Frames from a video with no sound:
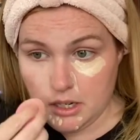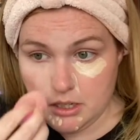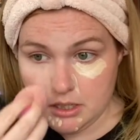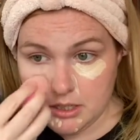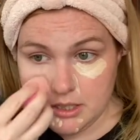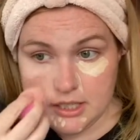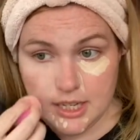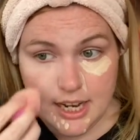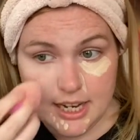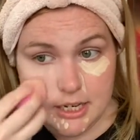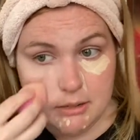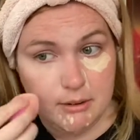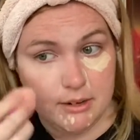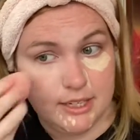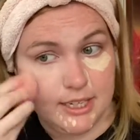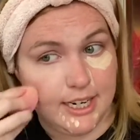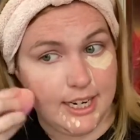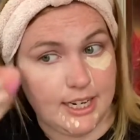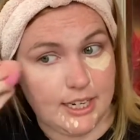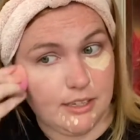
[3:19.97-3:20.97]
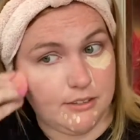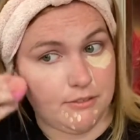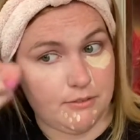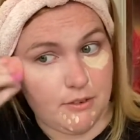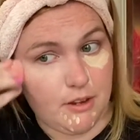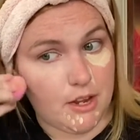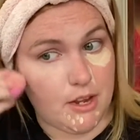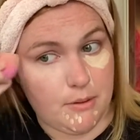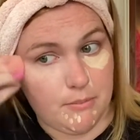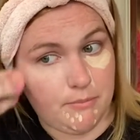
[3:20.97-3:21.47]
Did anyone hear the
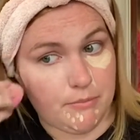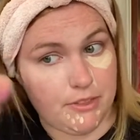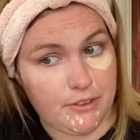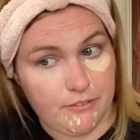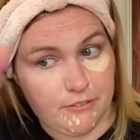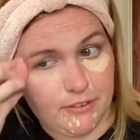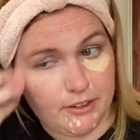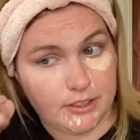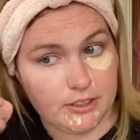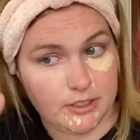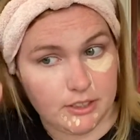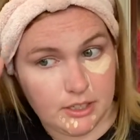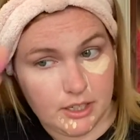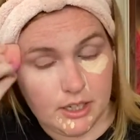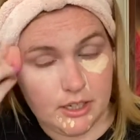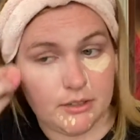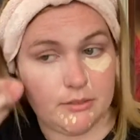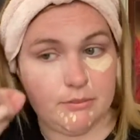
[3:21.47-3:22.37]
thunder?